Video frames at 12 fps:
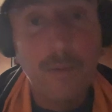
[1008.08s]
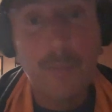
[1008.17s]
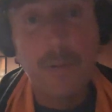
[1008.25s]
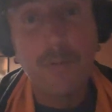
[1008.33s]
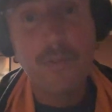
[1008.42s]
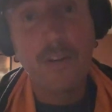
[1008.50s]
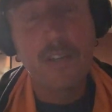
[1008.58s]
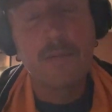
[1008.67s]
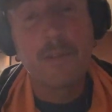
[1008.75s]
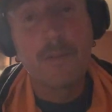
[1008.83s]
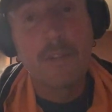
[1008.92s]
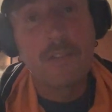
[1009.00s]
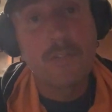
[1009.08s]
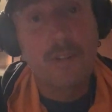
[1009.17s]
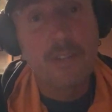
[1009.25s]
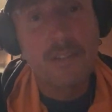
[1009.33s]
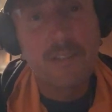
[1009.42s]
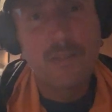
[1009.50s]
when people talk to me in
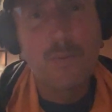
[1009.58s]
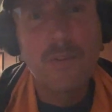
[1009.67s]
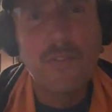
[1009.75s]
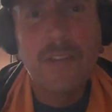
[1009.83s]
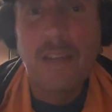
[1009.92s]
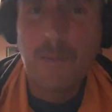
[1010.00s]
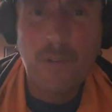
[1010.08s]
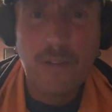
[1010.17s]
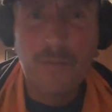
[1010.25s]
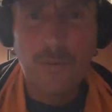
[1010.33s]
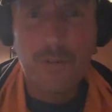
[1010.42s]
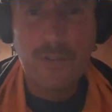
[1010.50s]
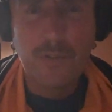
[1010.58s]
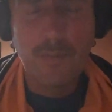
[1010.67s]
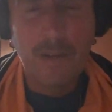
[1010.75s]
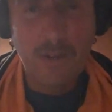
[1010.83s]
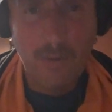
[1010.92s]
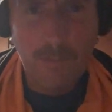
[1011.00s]
restaurants. It's one thing I'm looking forward to
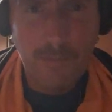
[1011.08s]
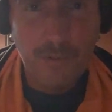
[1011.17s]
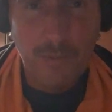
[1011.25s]
about going to